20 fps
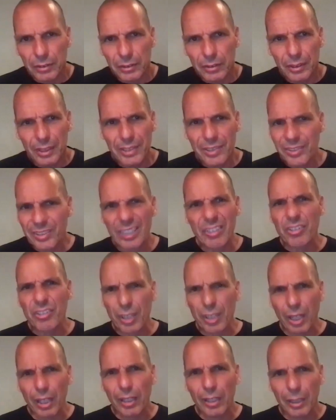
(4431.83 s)
It's
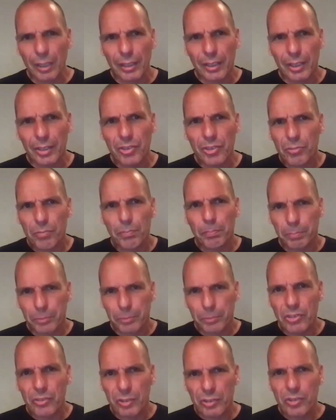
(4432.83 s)
digital. You just
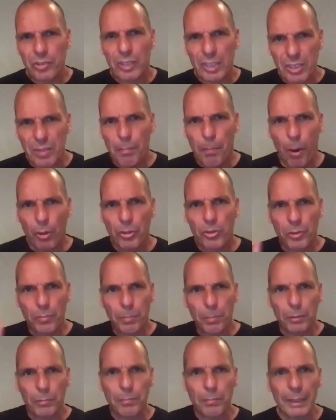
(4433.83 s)
it's a box. You
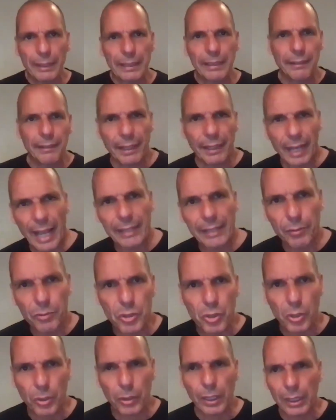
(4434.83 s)
put money in there. End of
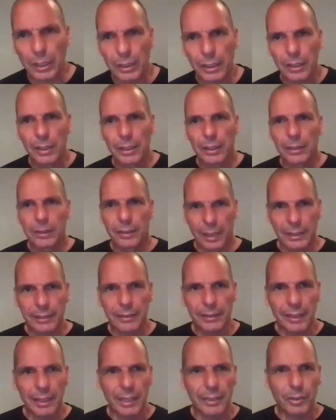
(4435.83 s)
story.
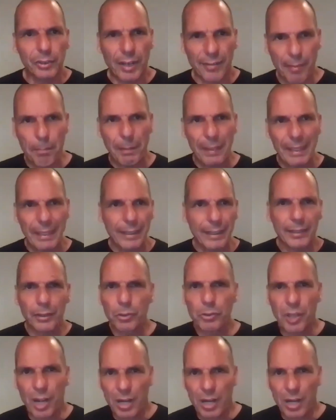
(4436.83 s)
Right? And you have a PIN and you
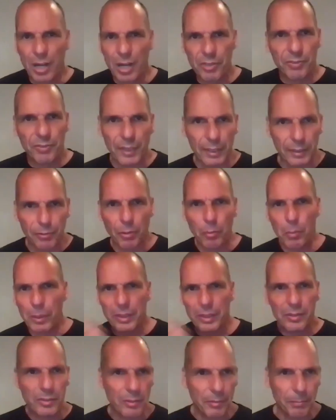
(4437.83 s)
transfer it from
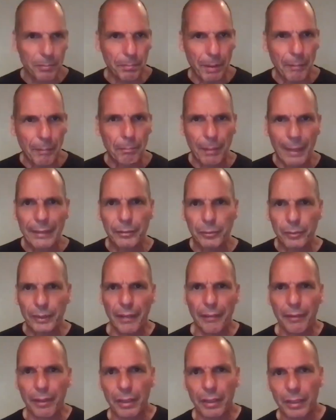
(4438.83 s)
one bank to
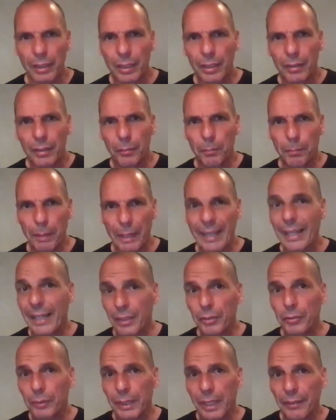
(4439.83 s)
another, bank
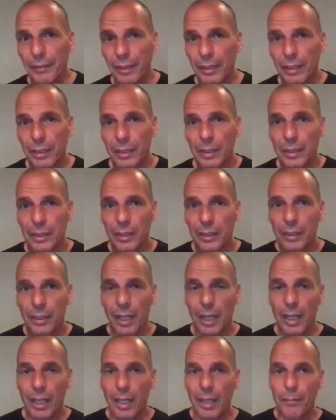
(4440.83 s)
account to another,
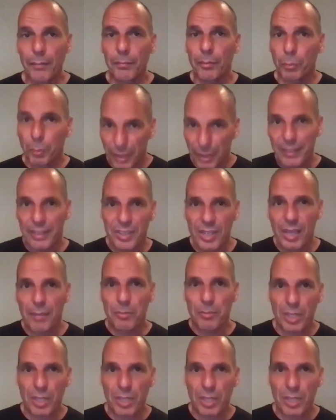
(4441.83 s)
within the same